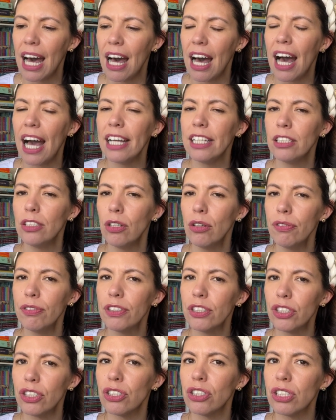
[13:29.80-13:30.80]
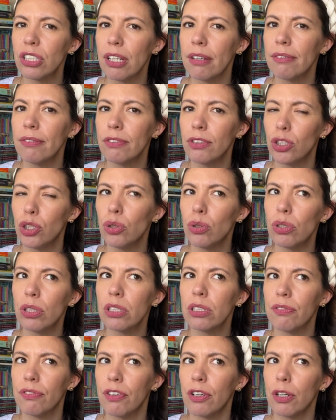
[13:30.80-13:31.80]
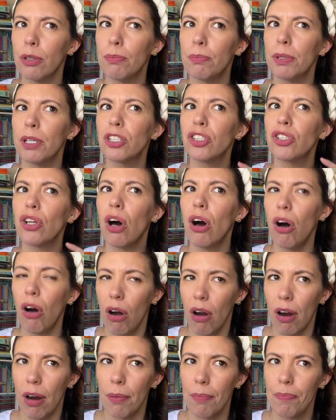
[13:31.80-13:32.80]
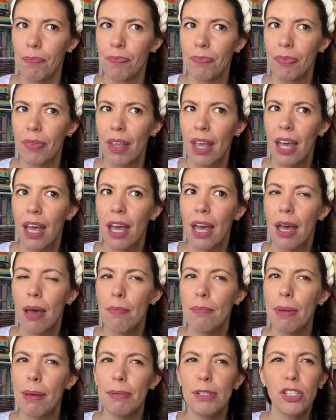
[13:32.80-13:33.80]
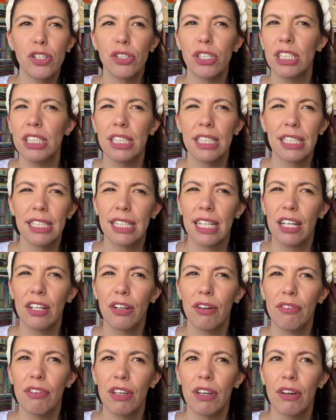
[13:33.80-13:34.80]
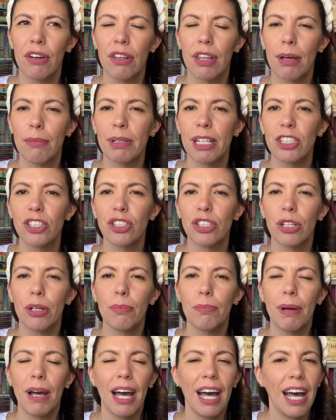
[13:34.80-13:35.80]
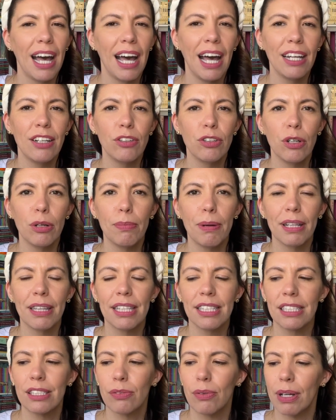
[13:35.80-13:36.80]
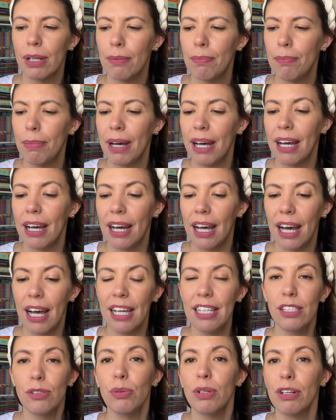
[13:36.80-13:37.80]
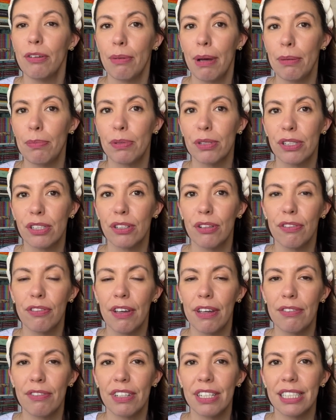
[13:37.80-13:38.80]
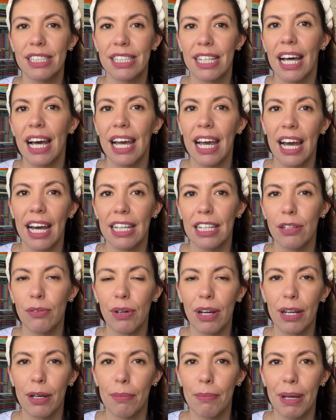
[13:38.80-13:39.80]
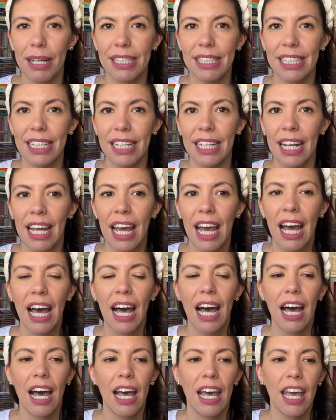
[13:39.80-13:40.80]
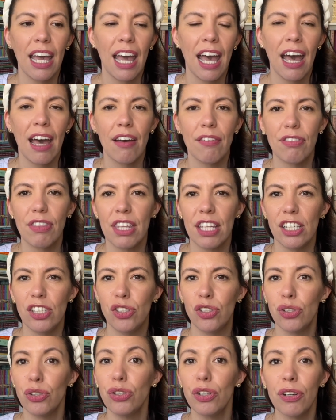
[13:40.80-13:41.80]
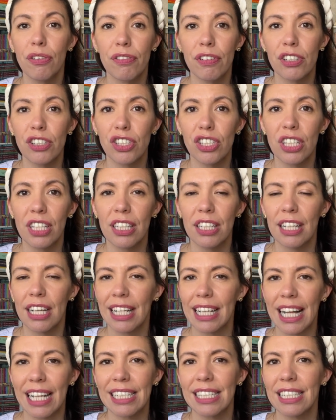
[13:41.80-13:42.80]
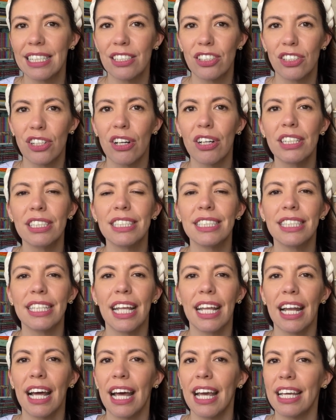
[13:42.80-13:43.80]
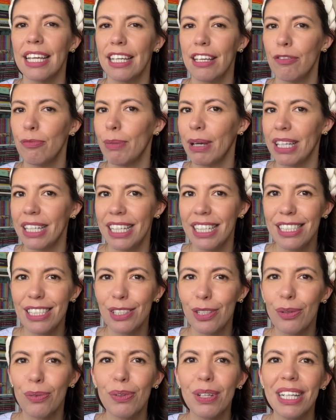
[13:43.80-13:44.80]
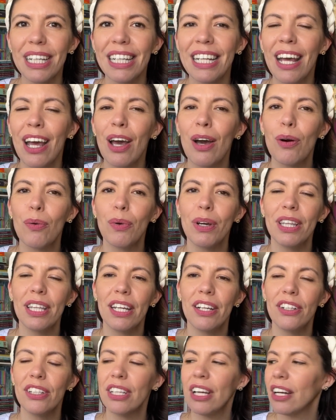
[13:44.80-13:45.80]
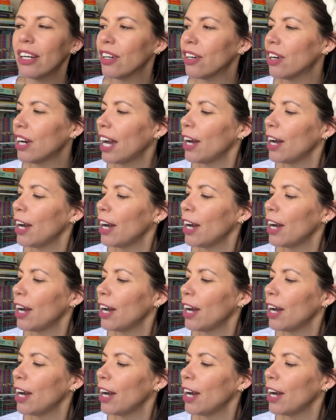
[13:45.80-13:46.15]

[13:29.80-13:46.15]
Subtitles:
I know for sure some Jules Verne books are. Maybe Journey to the Center of the Earth, I'm not sure, but I don't know about this one. But it's one of my personal favorites. I highly recommend it. I have the junior version, the classic starts, that I give my kids to read when they're younger.